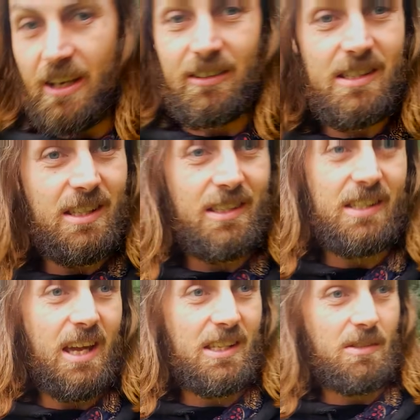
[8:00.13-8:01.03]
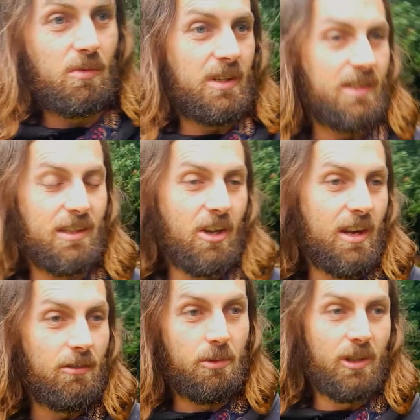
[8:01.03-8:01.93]
had success with not
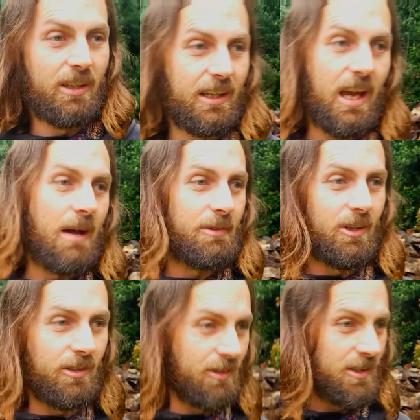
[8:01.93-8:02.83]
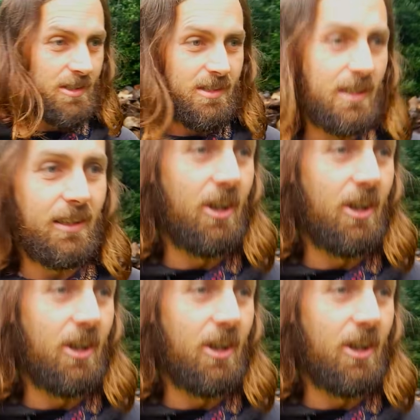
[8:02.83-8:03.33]
even putting a carpet on because it